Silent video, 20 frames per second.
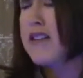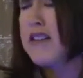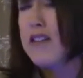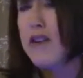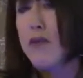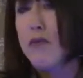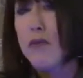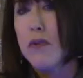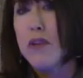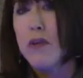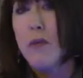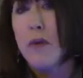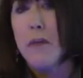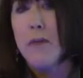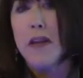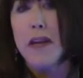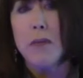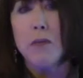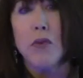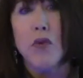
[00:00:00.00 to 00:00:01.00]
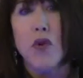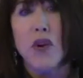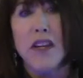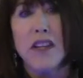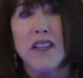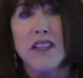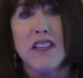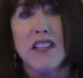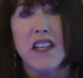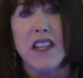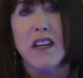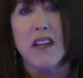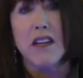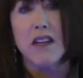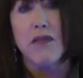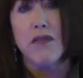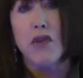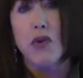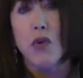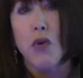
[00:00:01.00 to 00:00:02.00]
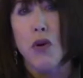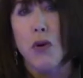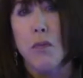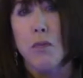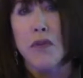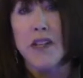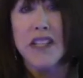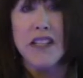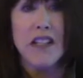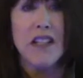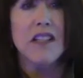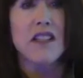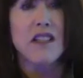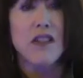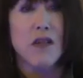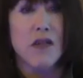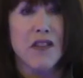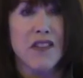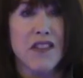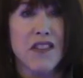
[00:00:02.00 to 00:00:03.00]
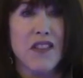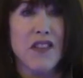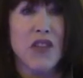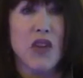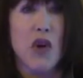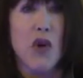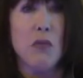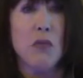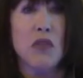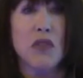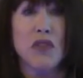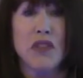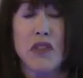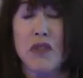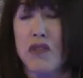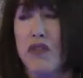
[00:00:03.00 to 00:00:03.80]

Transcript: So, you know, my main point is that if your business units are global, your